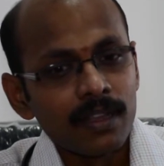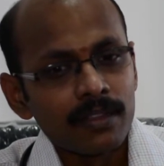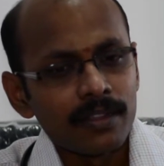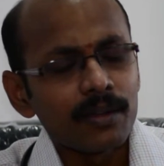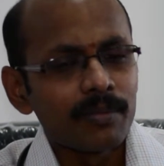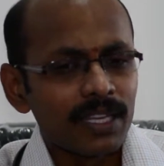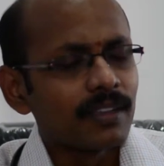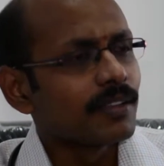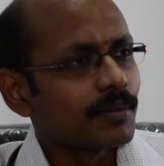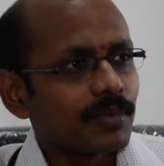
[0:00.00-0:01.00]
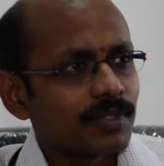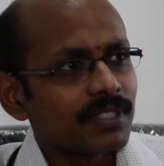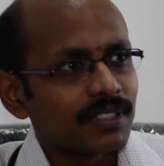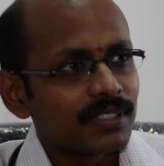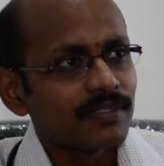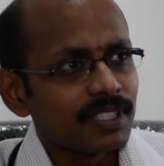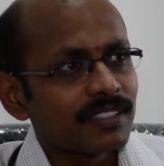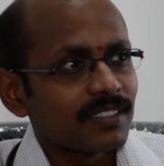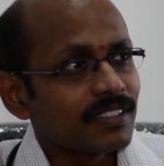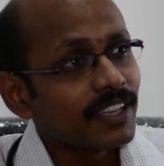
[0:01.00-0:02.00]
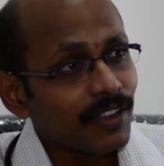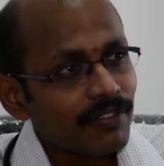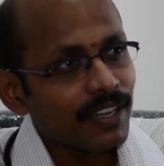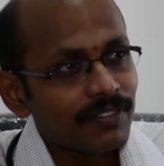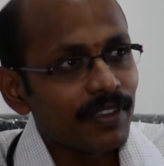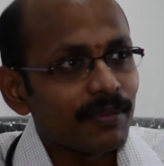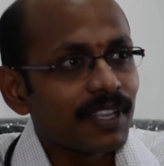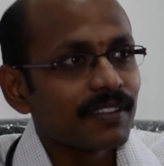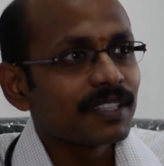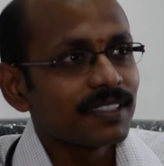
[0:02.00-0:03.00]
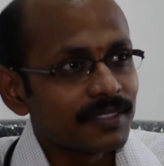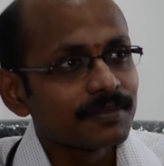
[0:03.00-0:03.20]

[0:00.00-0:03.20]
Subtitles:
there are many other procedures which they are very familiar with.